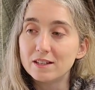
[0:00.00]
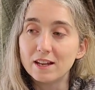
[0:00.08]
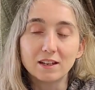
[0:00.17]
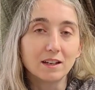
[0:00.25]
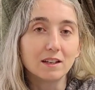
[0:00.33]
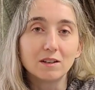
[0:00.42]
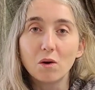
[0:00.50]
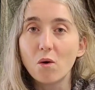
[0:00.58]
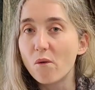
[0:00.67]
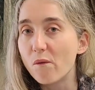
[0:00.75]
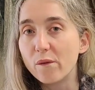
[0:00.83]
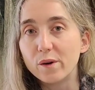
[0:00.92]
take it
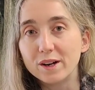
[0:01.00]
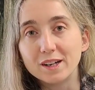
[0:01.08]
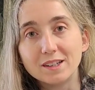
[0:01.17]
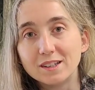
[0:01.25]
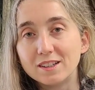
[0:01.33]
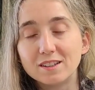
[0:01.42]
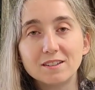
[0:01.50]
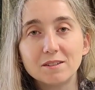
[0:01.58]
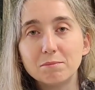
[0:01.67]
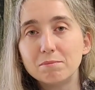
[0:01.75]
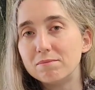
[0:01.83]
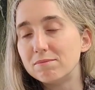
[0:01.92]
over and
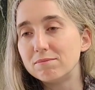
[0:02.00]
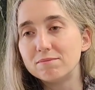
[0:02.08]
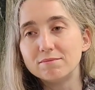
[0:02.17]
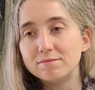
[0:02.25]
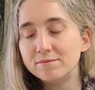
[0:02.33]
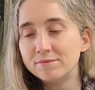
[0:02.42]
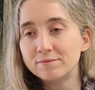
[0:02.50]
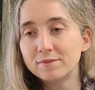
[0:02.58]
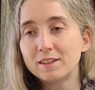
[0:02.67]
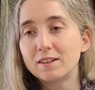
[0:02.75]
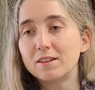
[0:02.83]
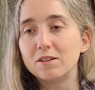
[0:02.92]

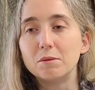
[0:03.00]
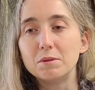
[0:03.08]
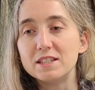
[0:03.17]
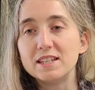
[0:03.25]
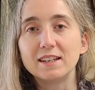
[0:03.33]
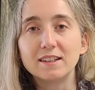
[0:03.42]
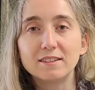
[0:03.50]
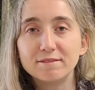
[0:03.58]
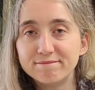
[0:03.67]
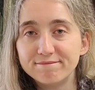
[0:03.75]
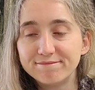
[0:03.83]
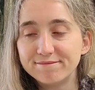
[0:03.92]
gonna be sick.
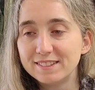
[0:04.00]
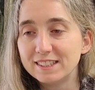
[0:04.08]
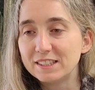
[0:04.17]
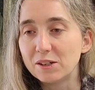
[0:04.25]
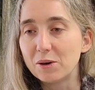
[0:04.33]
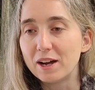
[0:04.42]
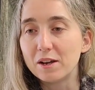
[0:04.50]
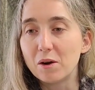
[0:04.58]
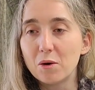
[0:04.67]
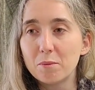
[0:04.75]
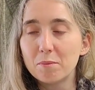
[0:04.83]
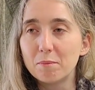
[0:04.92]
So I
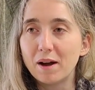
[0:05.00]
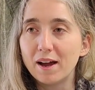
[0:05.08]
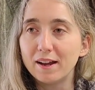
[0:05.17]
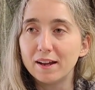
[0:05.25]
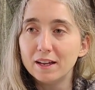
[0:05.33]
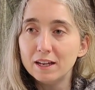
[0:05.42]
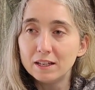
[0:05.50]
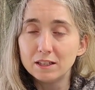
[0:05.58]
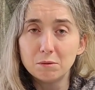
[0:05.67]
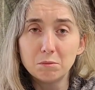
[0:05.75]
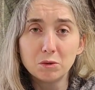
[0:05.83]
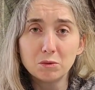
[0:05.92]
hope my
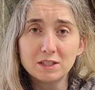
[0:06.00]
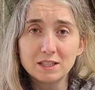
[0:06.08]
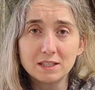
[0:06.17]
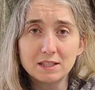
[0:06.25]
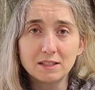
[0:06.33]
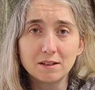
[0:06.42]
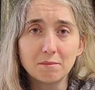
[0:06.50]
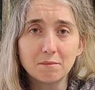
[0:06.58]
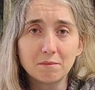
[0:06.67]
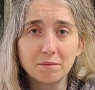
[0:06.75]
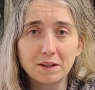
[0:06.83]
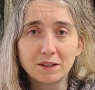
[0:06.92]
immune
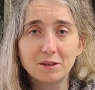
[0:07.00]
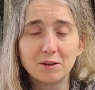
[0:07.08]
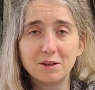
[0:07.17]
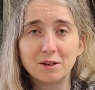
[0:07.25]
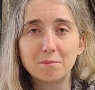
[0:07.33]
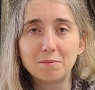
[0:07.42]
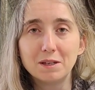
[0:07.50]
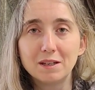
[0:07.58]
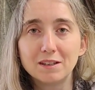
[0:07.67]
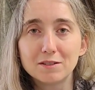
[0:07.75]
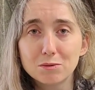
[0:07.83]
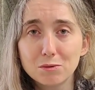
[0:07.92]
system gonna
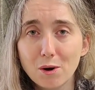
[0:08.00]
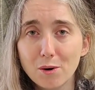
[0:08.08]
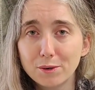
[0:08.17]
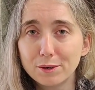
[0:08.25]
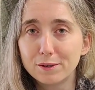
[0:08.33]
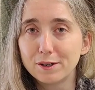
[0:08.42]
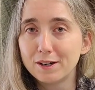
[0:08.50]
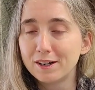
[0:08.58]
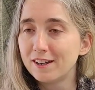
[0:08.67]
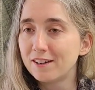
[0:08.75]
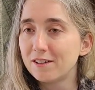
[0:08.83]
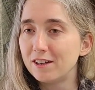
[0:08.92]
be stronger
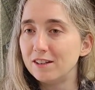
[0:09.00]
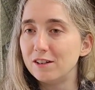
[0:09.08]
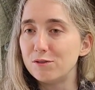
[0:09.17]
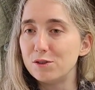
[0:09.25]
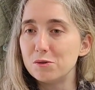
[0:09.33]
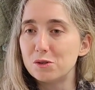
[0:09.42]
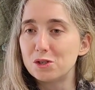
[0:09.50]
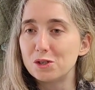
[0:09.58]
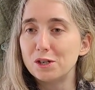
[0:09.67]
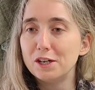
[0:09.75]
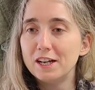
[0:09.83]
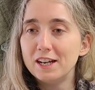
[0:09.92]
in the
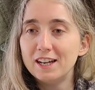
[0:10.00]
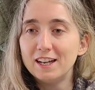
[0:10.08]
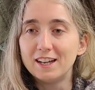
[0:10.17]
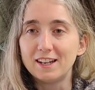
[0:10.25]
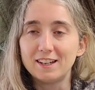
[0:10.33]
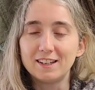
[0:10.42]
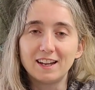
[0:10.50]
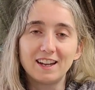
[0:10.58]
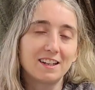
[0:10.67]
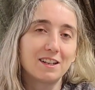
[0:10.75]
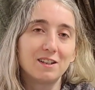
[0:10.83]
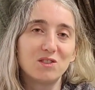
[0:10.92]
future and
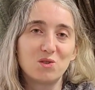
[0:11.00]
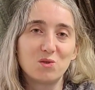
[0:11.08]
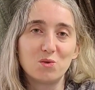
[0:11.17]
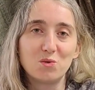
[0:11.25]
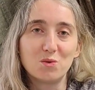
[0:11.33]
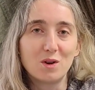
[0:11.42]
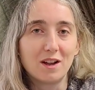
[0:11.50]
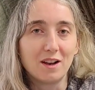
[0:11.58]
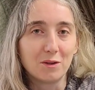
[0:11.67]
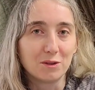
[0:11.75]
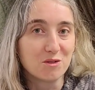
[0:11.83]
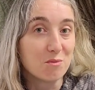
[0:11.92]
I can do a
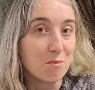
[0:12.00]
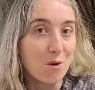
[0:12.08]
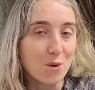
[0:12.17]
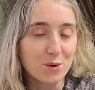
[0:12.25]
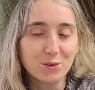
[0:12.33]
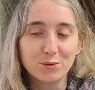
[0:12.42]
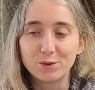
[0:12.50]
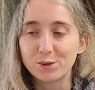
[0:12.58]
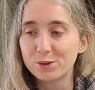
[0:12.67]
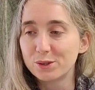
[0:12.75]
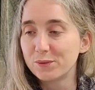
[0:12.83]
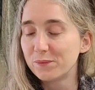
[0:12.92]
lot more
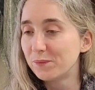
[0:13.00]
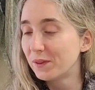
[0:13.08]
work.